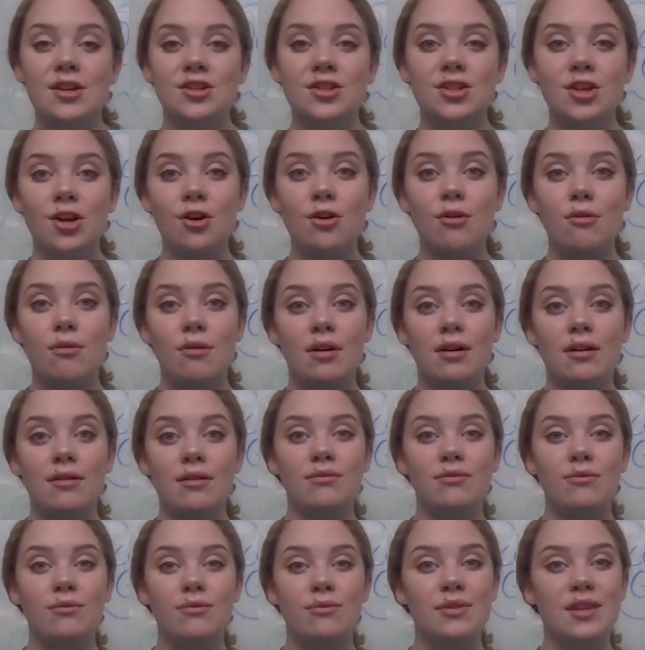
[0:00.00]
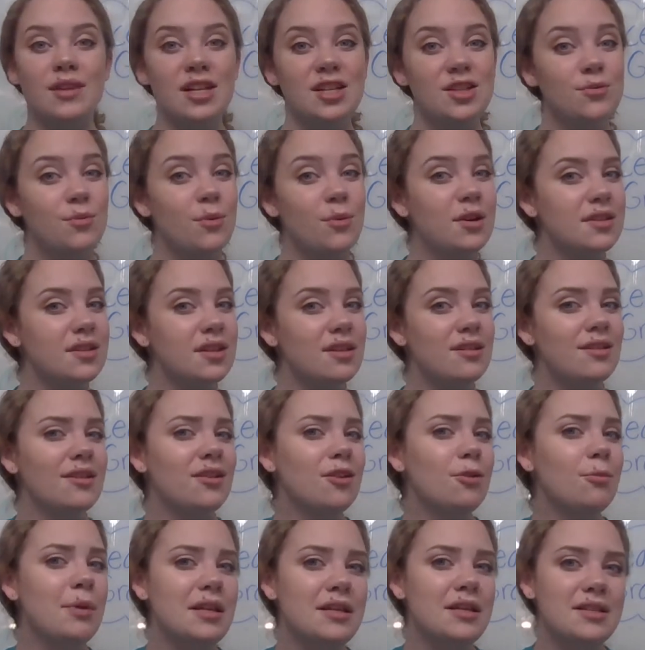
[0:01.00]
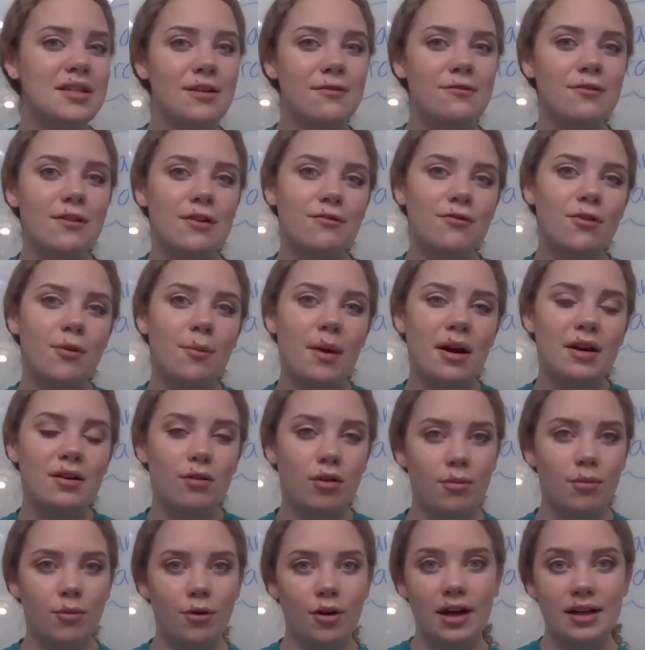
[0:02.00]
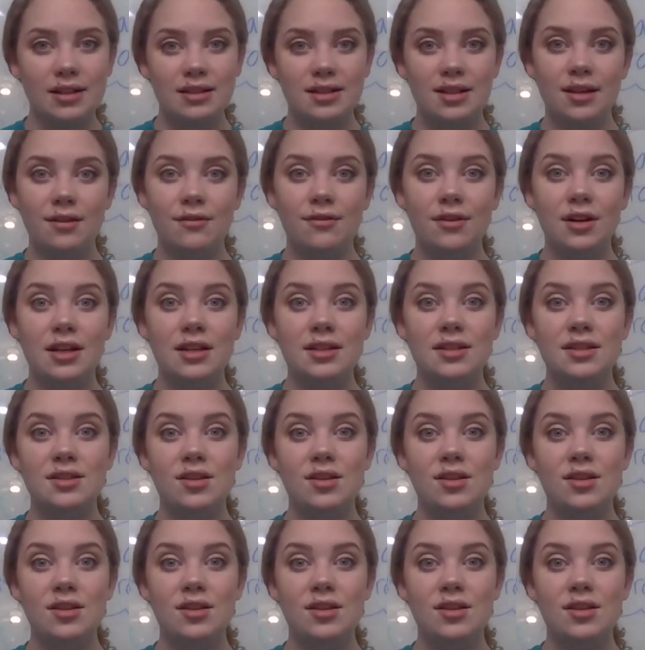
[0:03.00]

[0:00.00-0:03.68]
So this one's a little bit different from my normal activities.